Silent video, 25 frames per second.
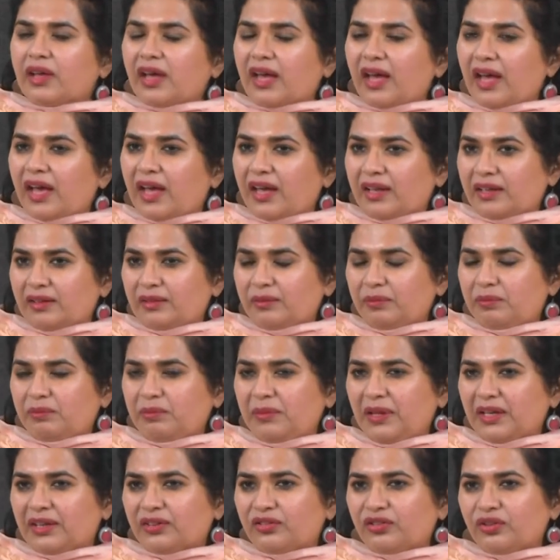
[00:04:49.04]
and
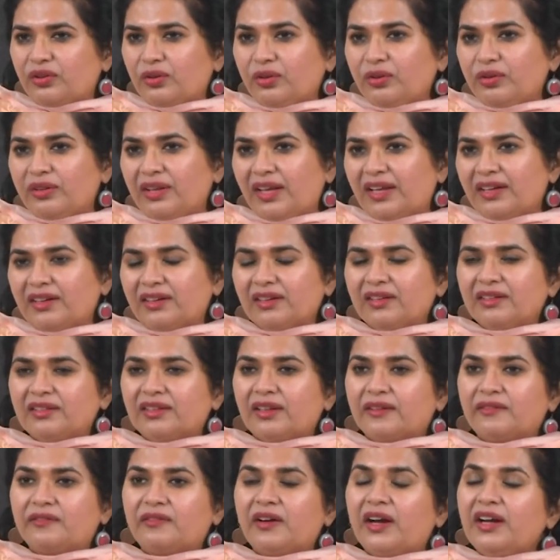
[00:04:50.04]
make sure that
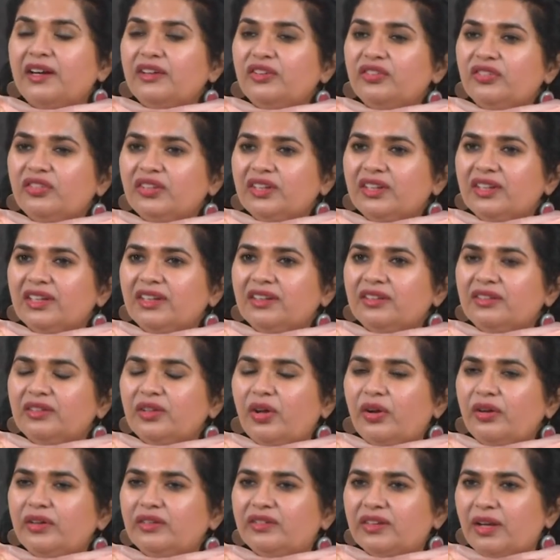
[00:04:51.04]
the function is
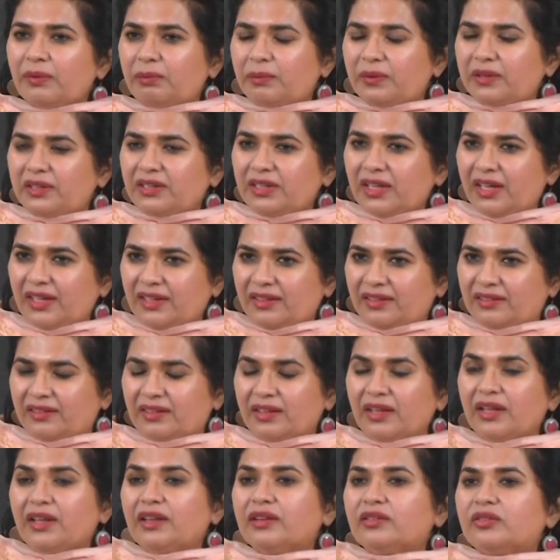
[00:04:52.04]
not jeopardized.
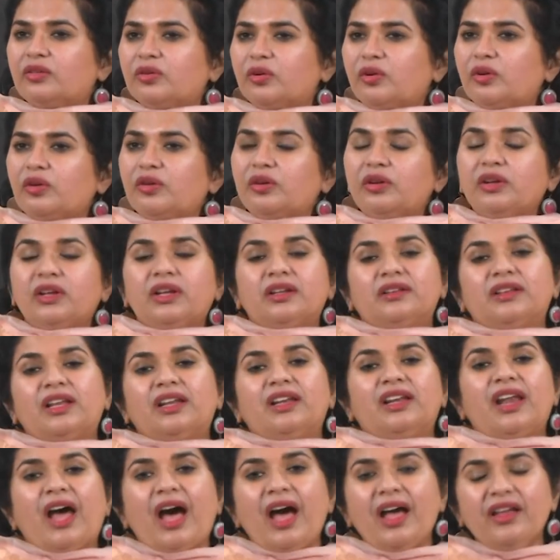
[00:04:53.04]
So, the
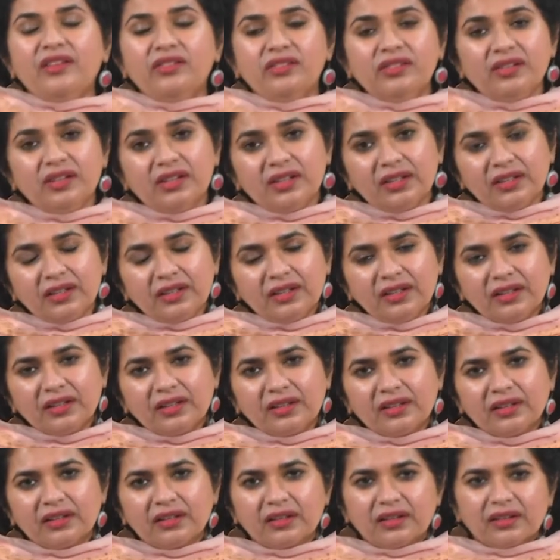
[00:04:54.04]
larger
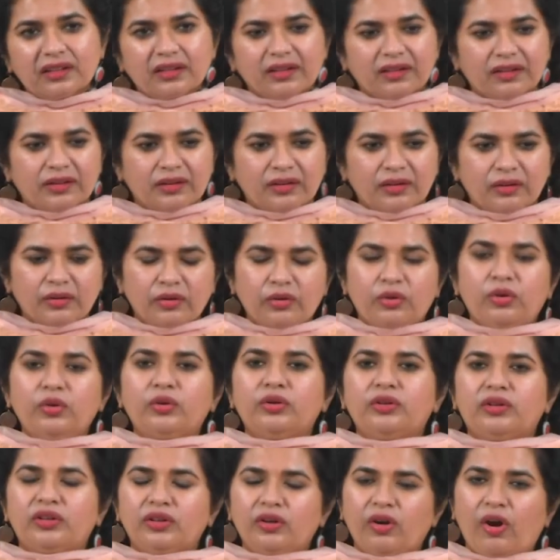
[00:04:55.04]

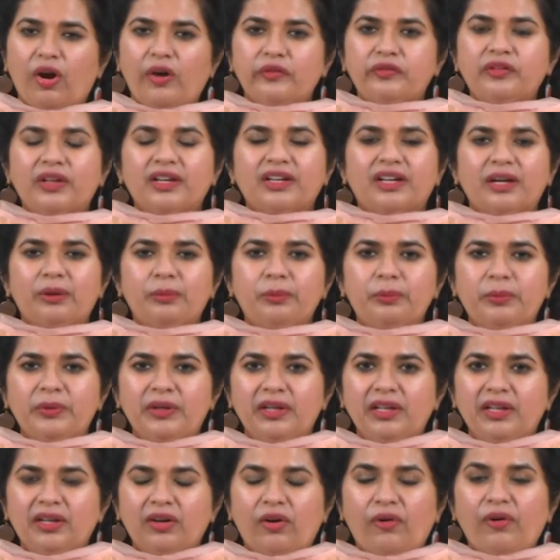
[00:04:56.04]
good of the
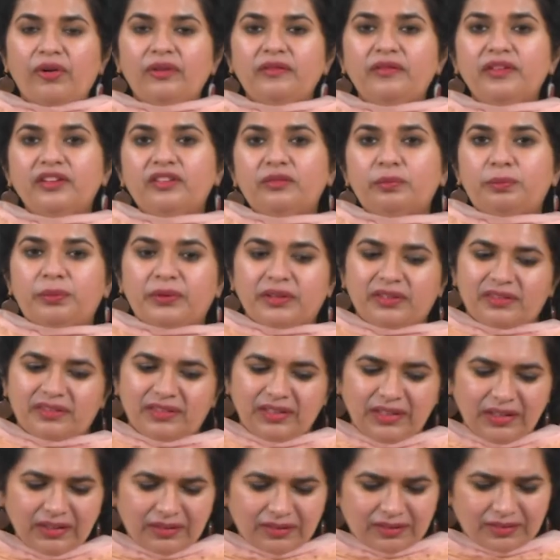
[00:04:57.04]
company always
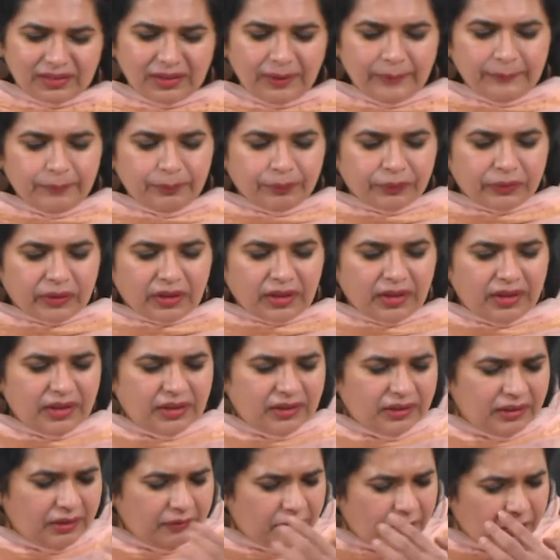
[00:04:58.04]
precedes
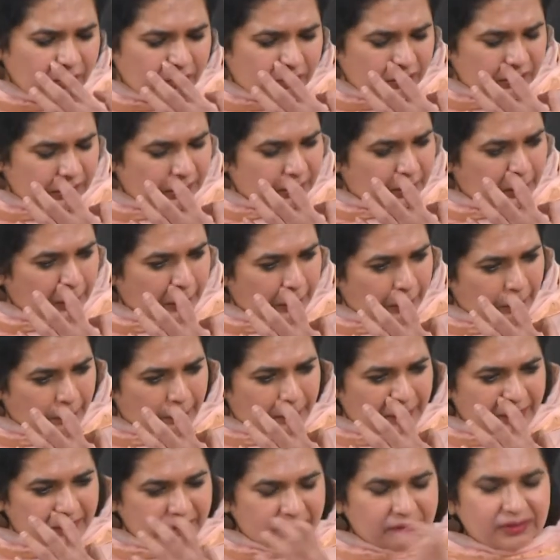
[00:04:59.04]
individual or
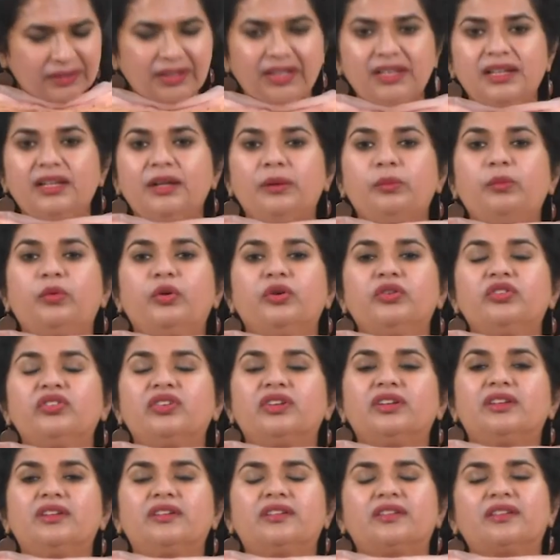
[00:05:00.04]
personal
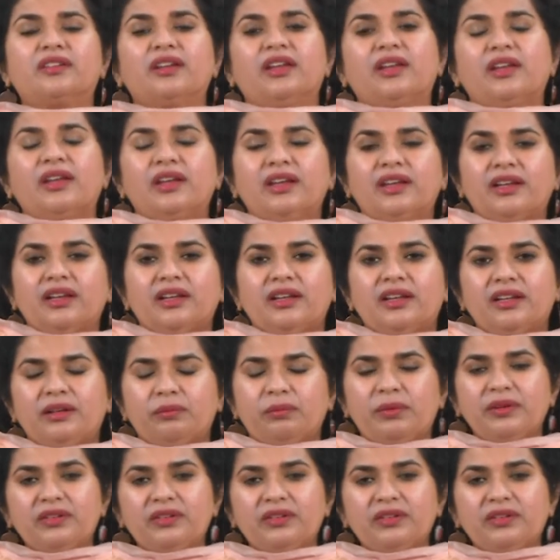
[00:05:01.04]
emotions. In